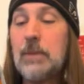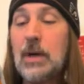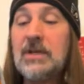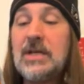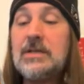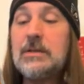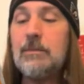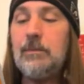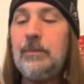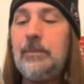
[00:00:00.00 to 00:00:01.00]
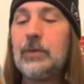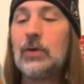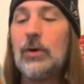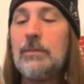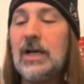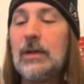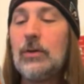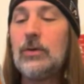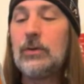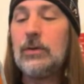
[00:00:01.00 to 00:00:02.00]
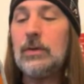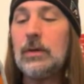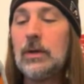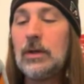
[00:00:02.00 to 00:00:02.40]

pumpkins grown by local